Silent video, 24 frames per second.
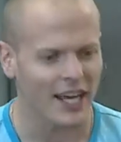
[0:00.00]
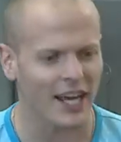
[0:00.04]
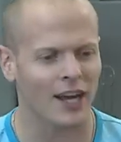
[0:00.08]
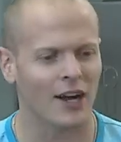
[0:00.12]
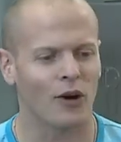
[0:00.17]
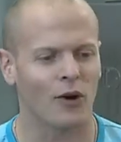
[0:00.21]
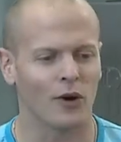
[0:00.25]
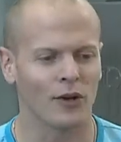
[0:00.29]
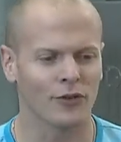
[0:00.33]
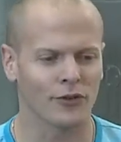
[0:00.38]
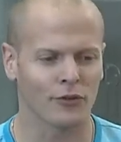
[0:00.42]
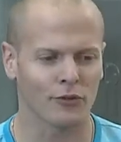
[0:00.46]
I
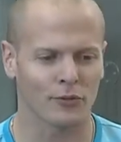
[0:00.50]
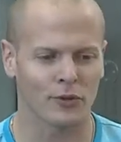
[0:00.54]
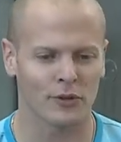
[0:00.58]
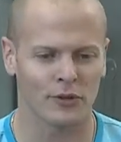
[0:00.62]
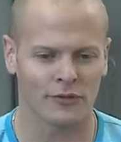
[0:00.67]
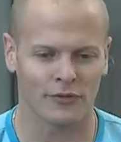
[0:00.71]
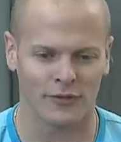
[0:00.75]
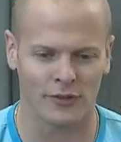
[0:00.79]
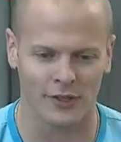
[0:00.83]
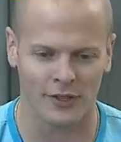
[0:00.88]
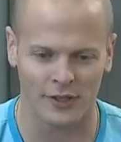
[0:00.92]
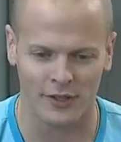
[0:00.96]
also
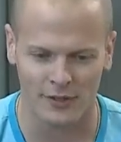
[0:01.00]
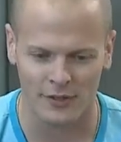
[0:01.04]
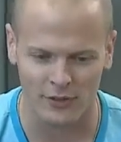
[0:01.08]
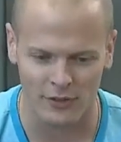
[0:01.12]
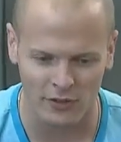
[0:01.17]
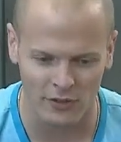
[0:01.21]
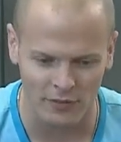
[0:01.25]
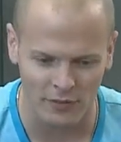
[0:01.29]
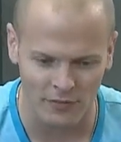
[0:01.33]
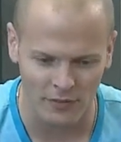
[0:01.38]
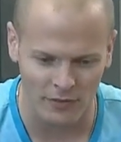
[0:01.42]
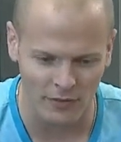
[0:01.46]
wrote for
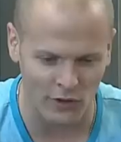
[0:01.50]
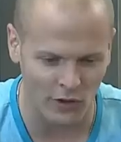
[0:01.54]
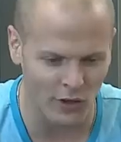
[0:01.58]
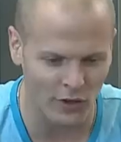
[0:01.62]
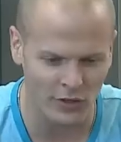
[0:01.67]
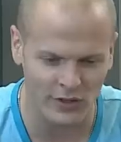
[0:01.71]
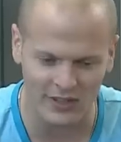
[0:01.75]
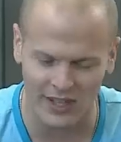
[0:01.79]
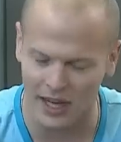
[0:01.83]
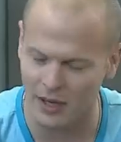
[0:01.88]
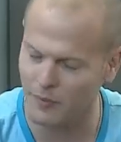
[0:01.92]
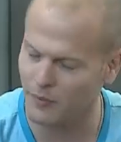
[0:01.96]
a
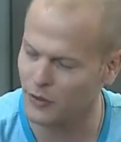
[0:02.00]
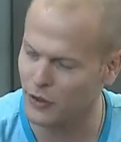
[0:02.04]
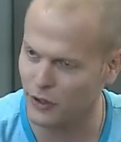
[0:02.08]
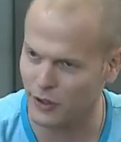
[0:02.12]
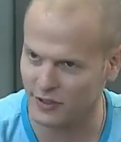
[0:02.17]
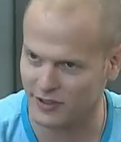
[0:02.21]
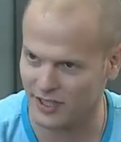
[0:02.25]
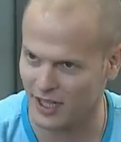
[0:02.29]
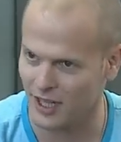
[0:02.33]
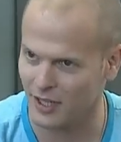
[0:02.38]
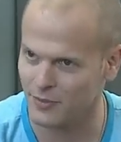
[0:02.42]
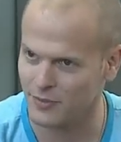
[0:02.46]
long time New
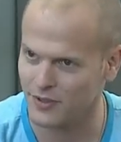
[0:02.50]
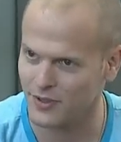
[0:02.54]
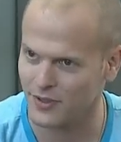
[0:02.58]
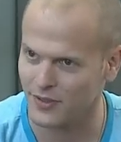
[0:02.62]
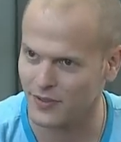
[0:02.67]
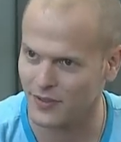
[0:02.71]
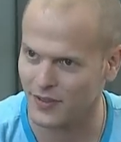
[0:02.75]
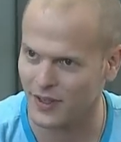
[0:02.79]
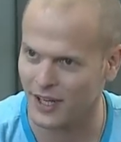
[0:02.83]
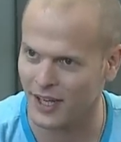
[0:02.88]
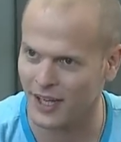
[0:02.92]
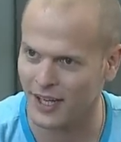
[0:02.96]
York Times.
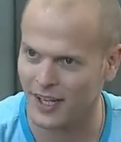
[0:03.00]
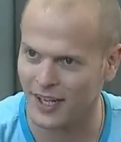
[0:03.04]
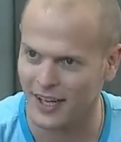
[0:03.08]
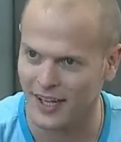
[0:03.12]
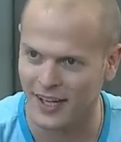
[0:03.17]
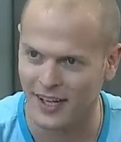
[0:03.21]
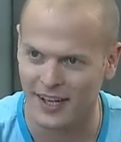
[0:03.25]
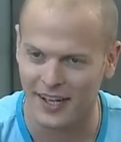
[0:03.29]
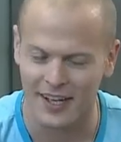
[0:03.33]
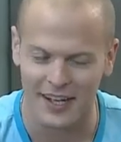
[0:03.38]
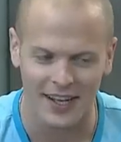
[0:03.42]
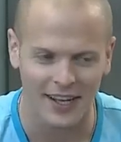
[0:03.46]
Yeah, right? ten
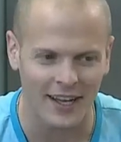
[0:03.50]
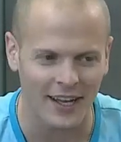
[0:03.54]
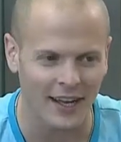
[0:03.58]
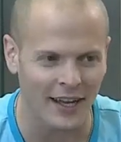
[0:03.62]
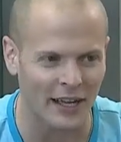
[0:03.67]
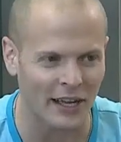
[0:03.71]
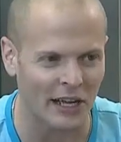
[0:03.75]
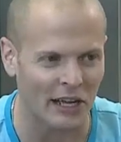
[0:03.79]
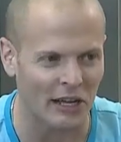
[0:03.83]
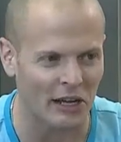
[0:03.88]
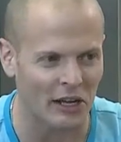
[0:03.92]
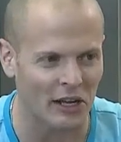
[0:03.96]
years.
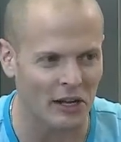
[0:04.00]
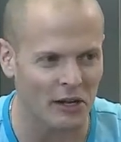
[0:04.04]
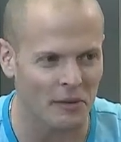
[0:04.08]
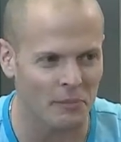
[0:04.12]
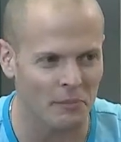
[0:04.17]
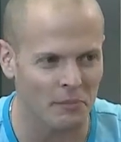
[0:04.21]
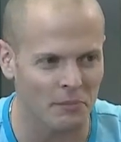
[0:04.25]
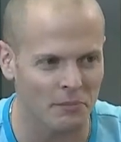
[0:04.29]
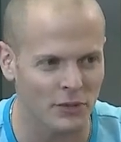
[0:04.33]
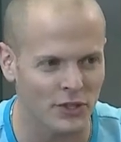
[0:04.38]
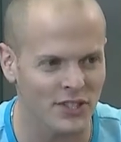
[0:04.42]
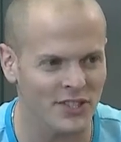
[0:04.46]

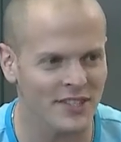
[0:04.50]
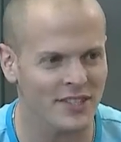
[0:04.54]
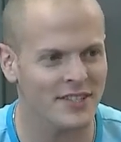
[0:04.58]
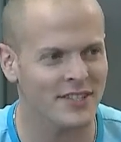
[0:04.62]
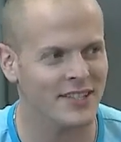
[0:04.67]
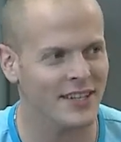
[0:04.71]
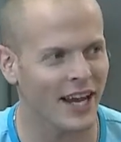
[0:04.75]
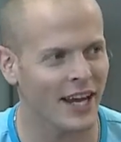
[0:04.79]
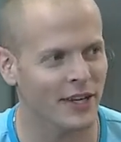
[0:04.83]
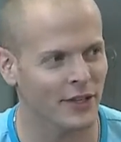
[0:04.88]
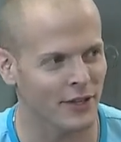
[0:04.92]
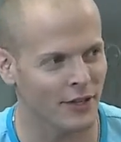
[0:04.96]
Um, just a
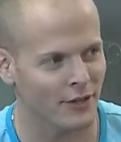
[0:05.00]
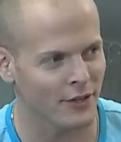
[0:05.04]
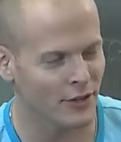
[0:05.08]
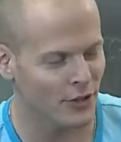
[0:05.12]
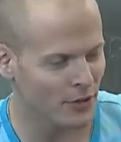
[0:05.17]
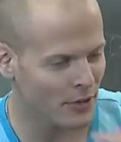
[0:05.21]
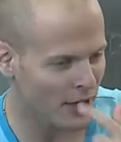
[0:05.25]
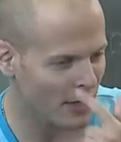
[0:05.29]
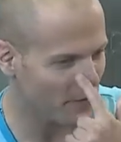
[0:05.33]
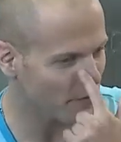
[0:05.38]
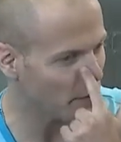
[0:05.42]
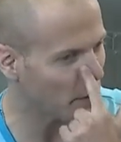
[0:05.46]
side note,
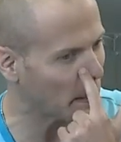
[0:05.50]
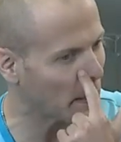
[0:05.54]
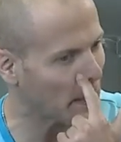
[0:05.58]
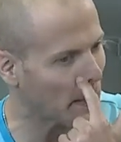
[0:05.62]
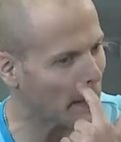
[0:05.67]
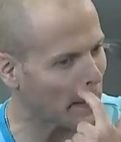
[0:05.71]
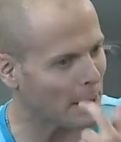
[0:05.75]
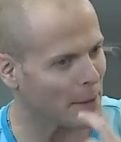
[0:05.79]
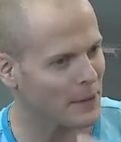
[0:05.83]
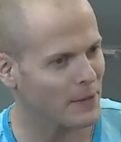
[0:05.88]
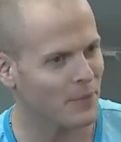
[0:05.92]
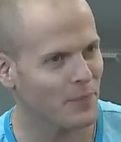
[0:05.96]
you have a
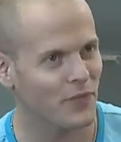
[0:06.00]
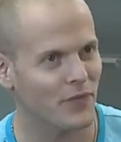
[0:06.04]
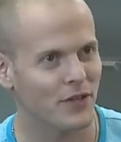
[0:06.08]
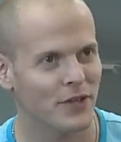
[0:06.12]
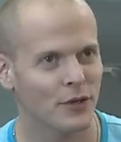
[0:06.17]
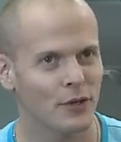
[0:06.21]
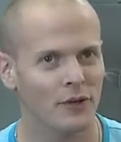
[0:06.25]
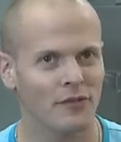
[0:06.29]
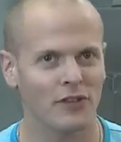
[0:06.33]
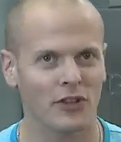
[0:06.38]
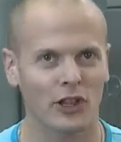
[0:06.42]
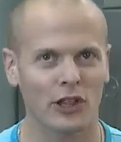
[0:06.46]
uh,
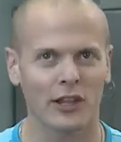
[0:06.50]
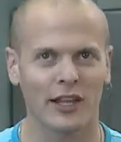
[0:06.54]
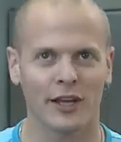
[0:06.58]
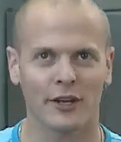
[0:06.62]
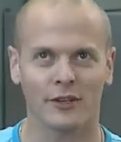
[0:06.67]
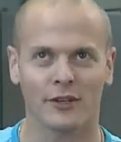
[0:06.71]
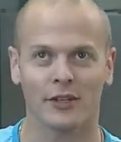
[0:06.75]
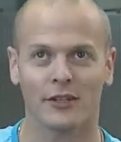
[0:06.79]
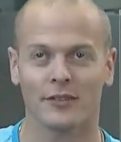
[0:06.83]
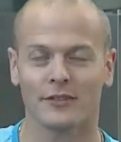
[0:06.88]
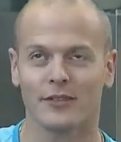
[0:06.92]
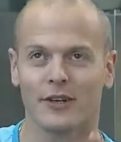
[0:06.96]
you have a
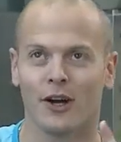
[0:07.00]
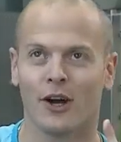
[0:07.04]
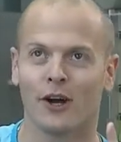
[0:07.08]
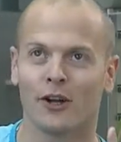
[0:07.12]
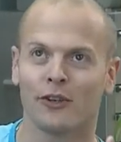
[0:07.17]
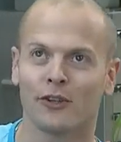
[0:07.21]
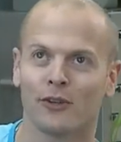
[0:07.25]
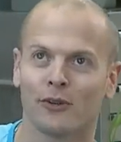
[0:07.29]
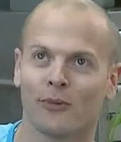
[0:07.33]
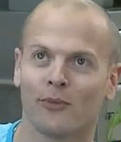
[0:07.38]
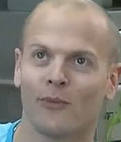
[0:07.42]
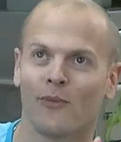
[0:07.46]
letter
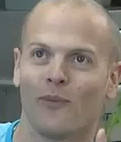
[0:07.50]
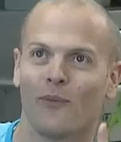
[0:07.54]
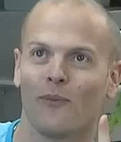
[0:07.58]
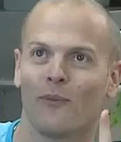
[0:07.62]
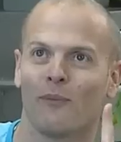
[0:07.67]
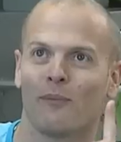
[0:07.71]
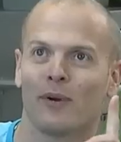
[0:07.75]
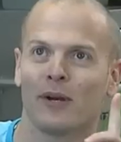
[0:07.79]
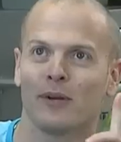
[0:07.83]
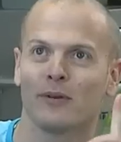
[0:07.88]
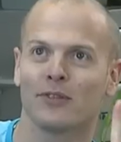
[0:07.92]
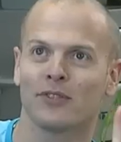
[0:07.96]
on your
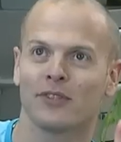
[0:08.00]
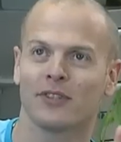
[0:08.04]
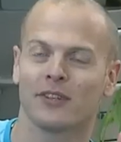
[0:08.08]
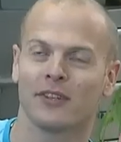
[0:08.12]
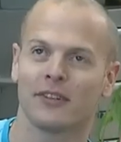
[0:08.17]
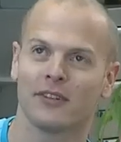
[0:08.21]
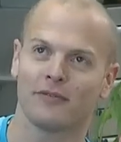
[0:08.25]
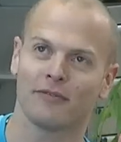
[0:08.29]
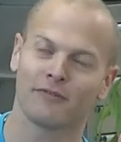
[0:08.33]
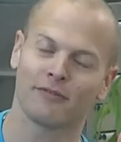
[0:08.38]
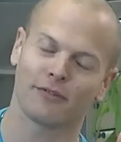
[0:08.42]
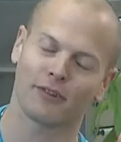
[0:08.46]

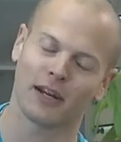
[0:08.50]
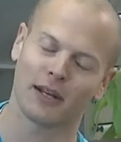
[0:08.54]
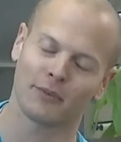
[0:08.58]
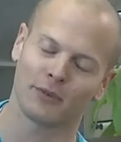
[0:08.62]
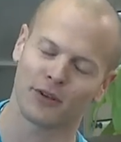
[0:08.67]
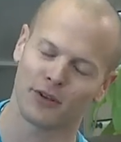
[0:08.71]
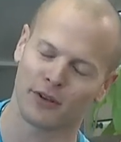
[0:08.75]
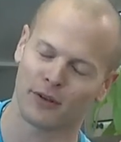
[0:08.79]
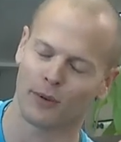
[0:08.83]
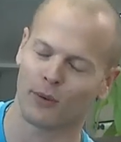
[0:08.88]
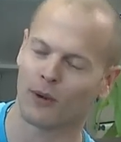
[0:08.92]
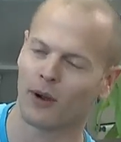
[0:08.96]
posted and framed
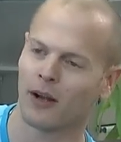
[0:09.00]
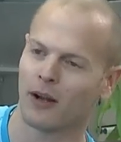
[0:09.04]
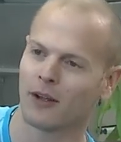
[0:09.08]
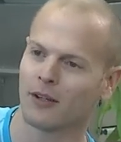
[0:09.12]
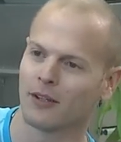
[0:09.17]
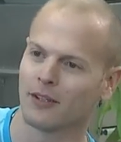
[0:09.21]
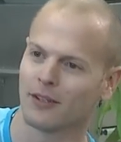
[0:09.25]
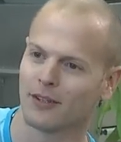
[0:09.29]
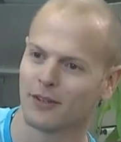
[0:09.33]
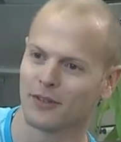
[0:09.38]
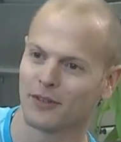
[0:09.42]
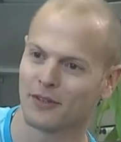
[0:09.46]
on your wall.
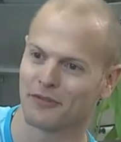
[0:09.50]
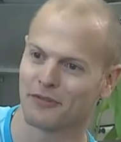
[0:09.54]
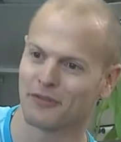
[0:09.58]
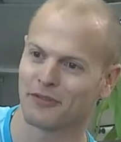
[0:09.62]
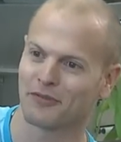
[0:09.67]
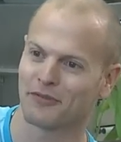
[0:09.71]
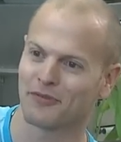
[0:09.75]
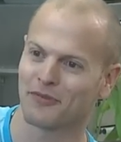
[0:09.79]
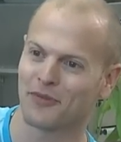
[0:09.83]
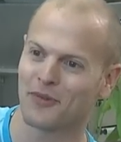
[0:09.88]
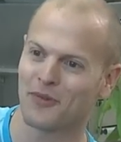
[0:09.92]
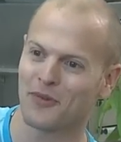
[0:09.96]
Yeah.
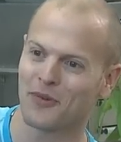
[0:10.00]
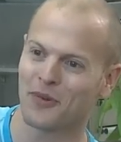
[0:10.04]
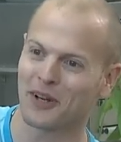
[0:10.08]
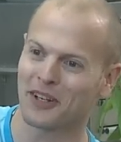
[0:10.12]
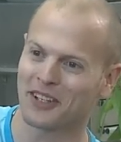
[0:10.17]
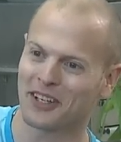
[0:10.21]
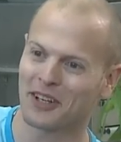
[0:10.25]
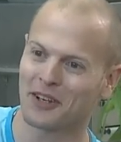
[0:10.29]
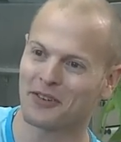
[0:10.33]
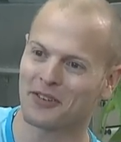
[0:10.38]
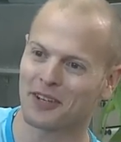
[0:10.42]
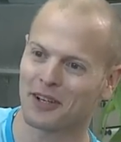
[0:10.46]

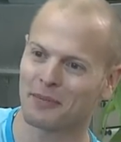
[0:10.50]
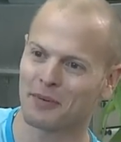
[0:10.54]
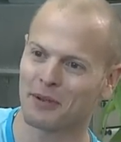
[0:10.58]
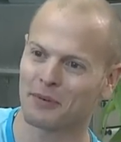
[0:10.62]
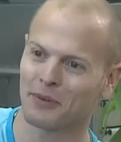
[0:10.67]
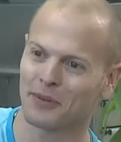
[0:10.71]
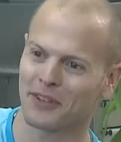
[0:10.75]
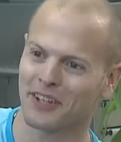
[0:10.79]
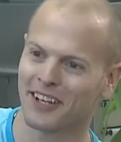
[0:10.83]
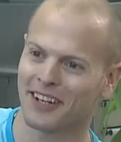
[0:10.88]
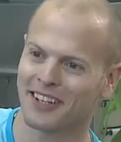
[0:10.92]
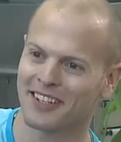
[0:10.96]
What can you tell
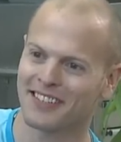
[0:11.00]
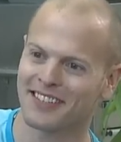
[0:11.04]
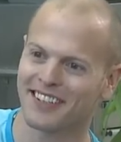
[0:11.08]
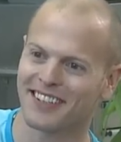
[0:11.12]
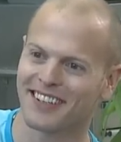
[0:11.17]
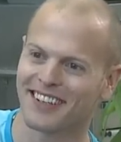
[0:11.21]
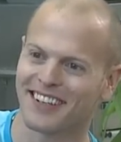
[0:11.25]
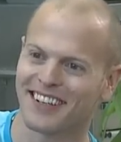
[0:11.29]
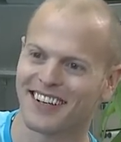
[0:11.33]
people what that is? Yeah,